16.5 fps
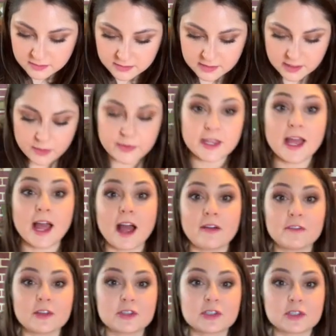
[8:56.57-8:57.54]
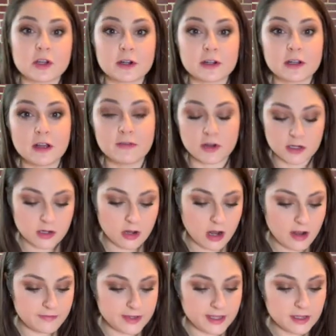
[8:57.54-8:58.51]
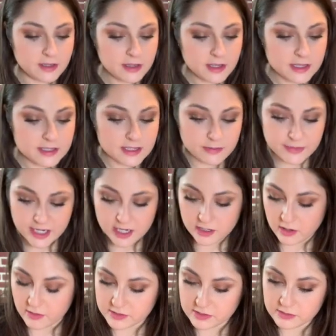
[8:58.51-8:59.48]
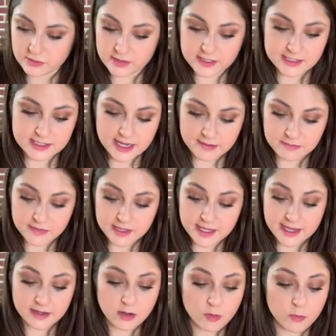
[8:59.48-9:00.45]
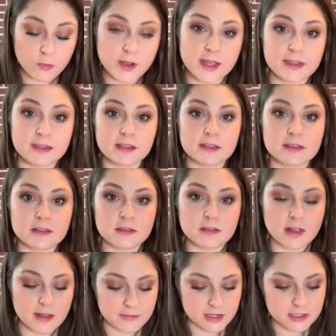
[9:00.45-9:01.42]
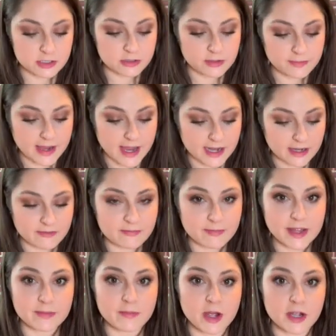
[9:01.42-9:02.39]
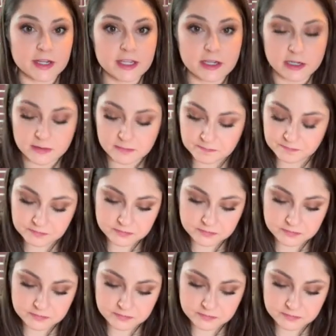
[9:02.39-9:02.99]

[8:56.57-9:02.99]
Now we have the start of our coffee. Then we can also do the same thing with, I'm gonna do the back of my mug here.